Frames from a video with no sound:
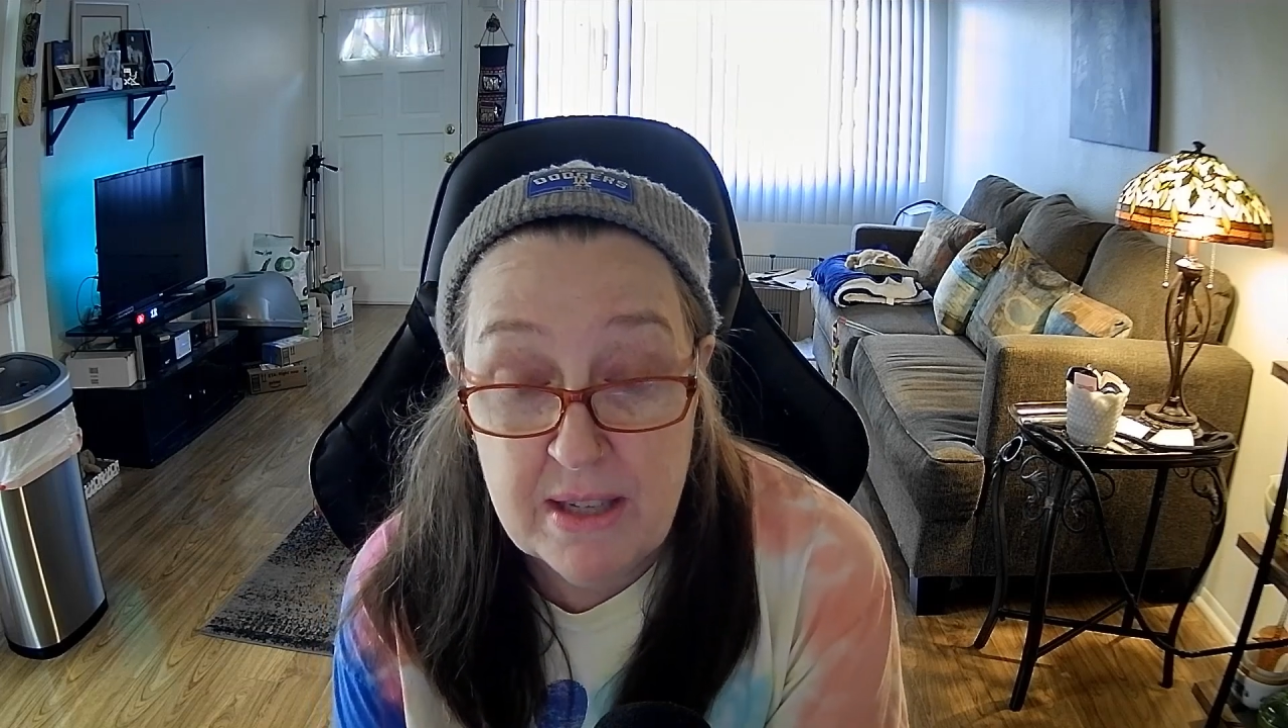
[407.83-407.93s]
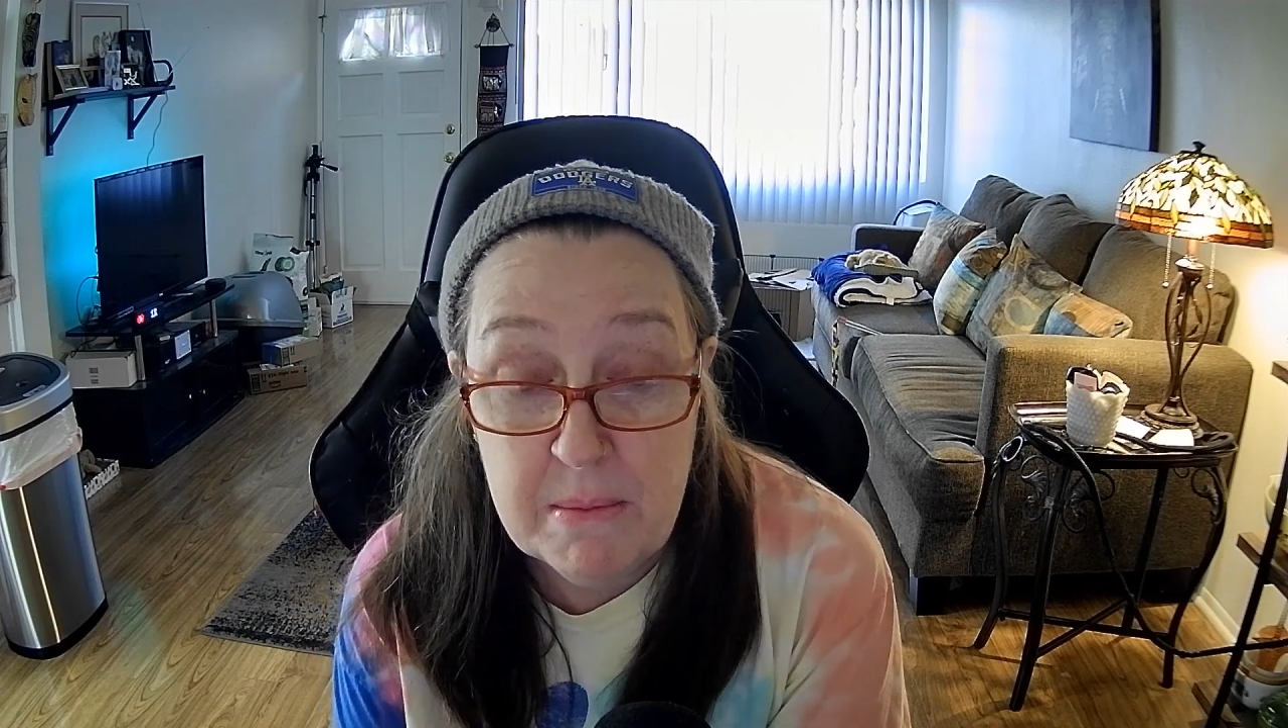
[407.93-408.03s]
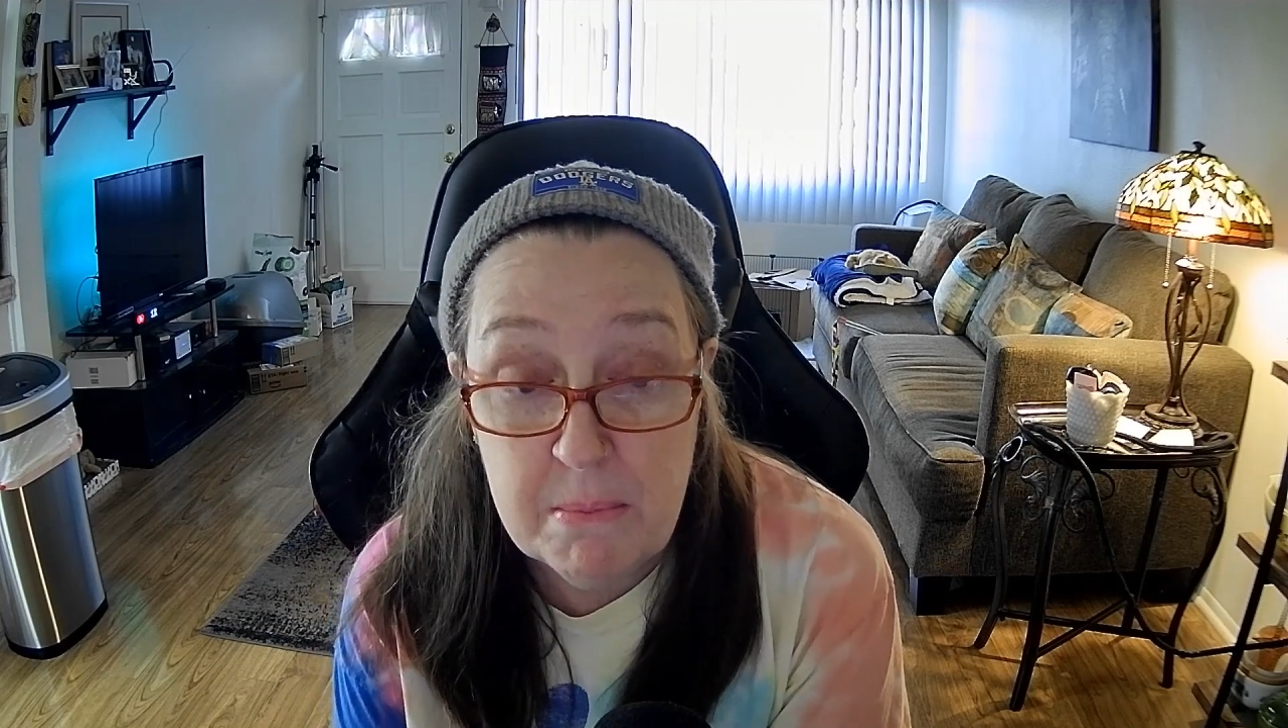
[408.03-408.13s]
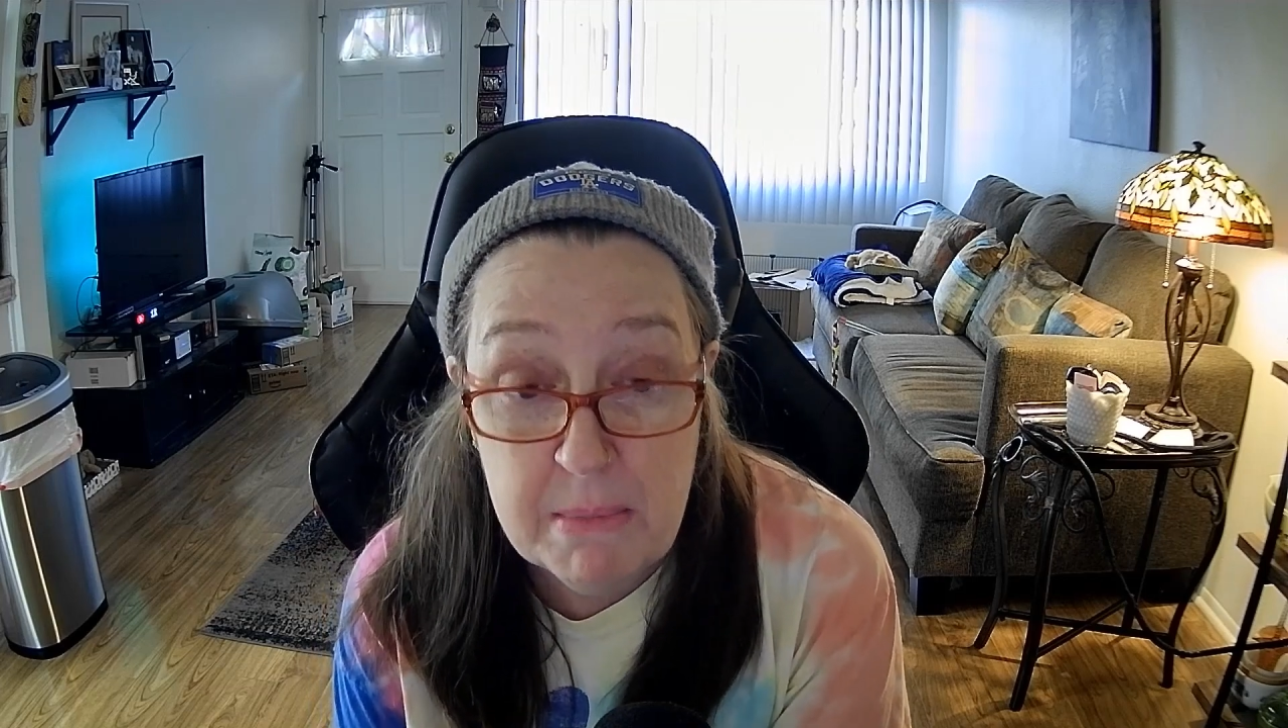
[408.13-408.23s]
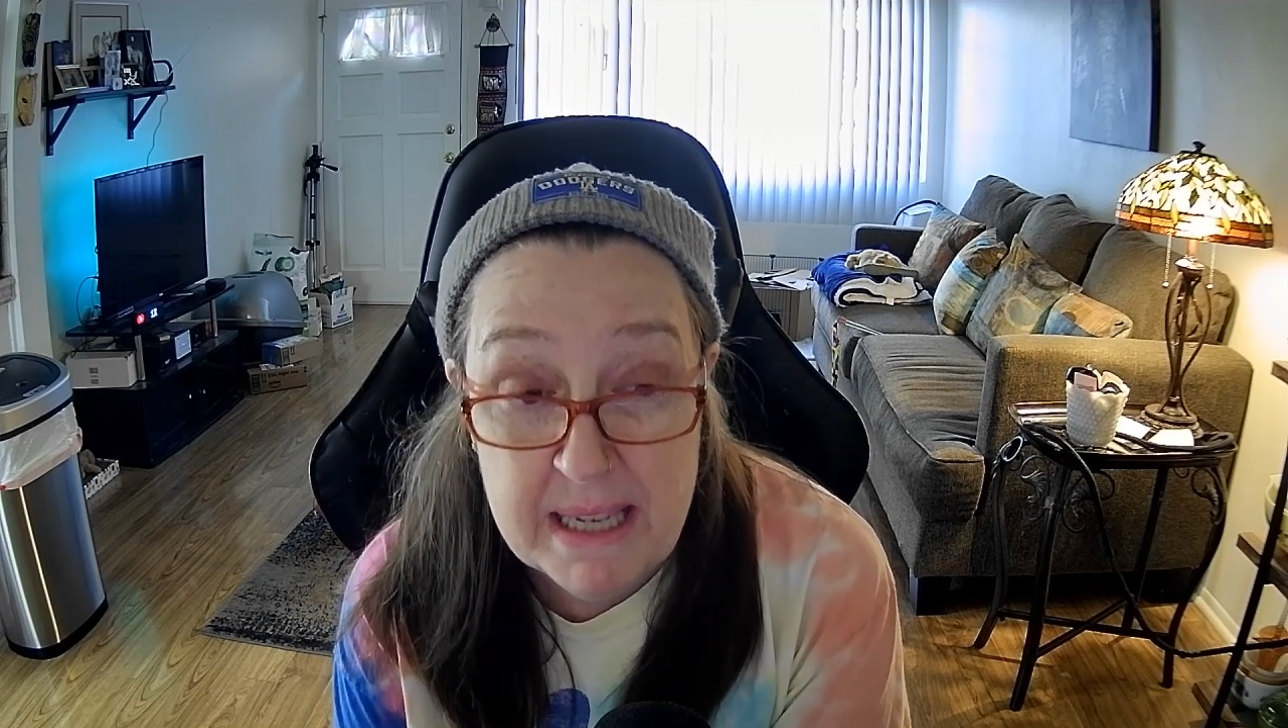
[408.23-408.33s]

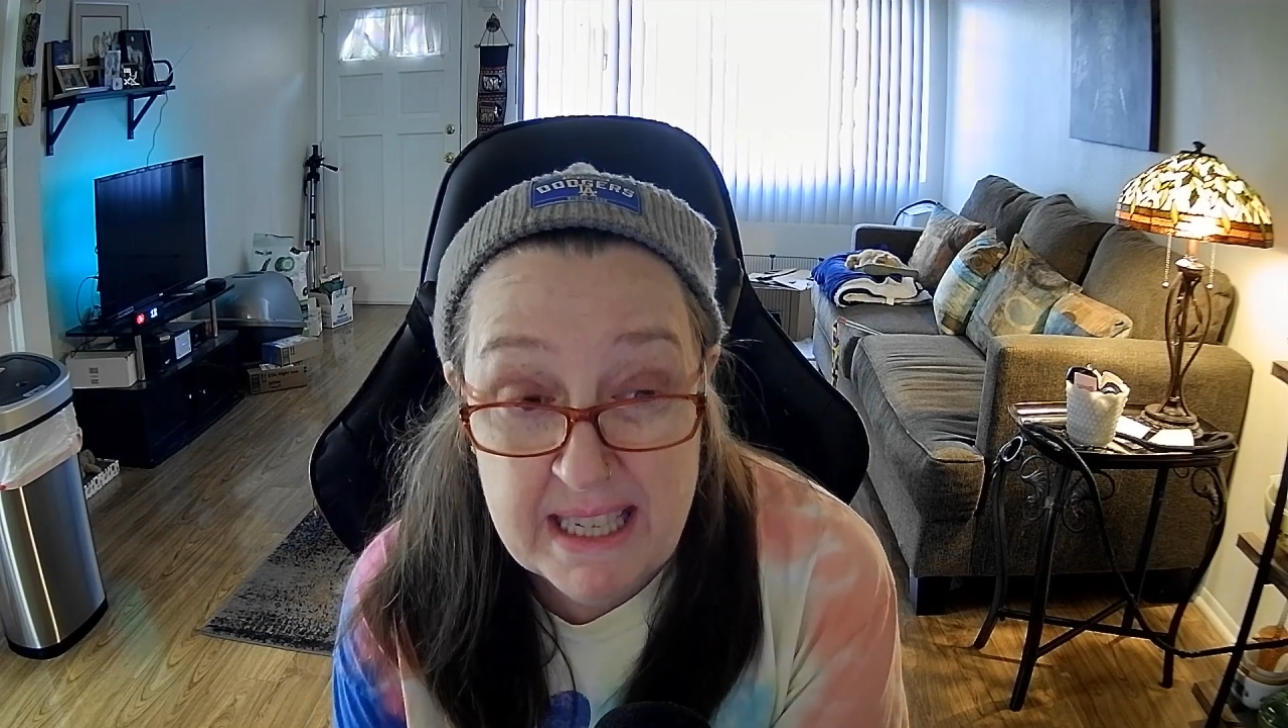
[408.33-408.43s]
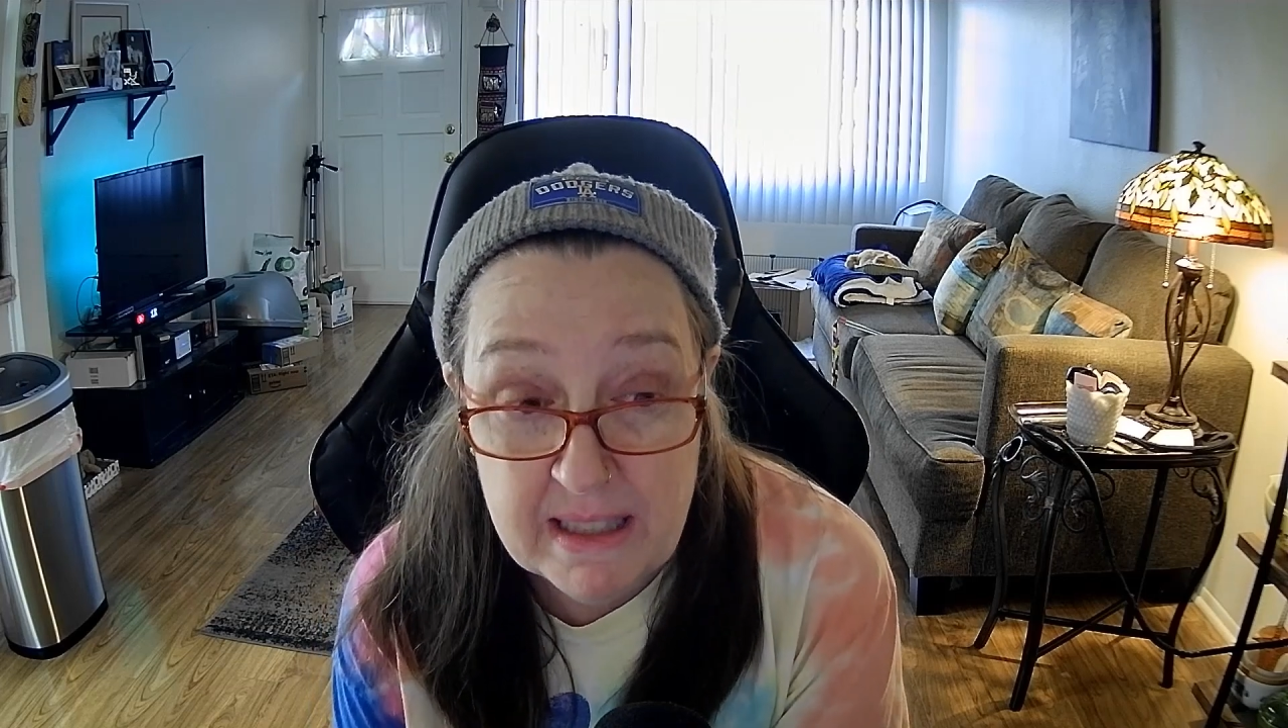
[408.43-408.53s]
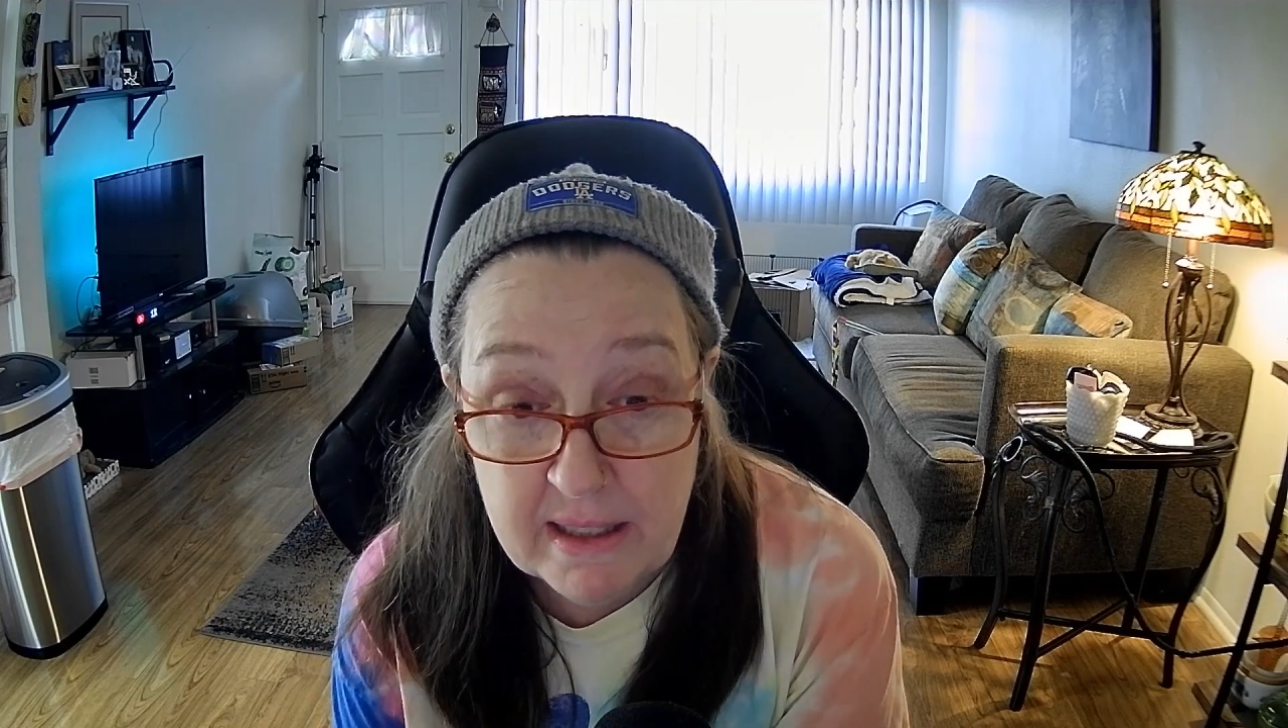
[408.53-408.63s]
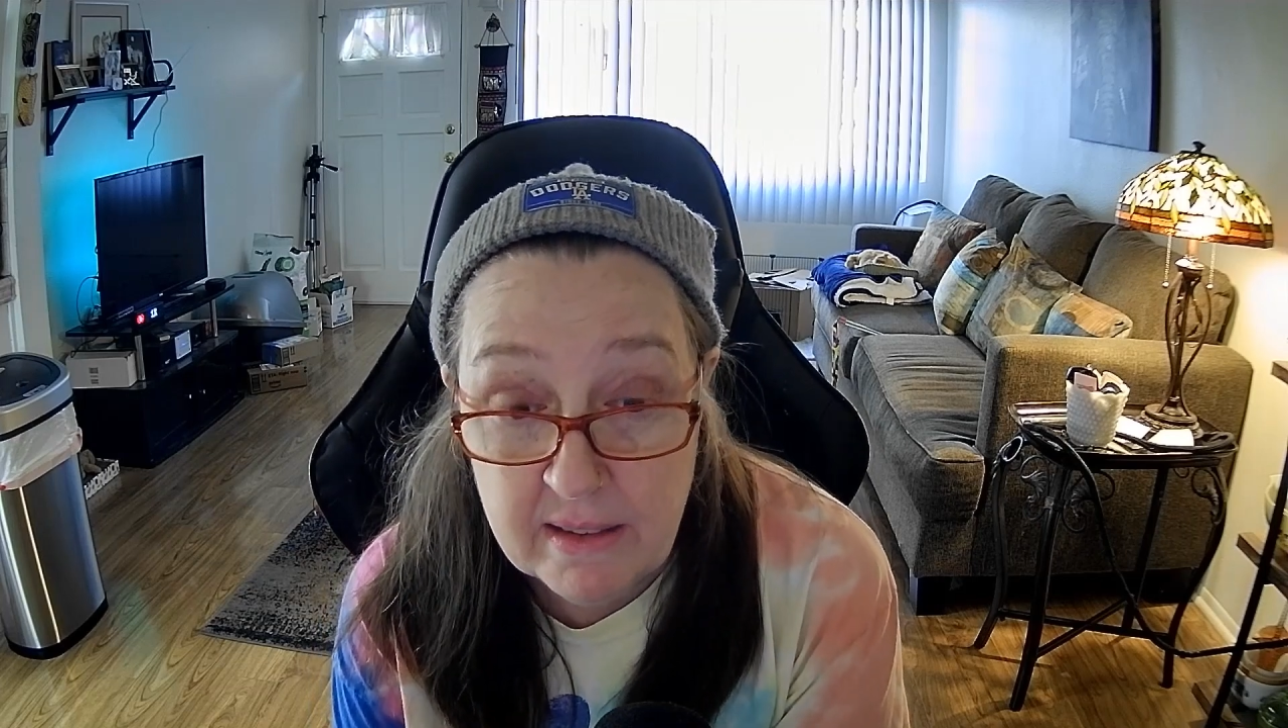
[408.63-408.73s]
immediately.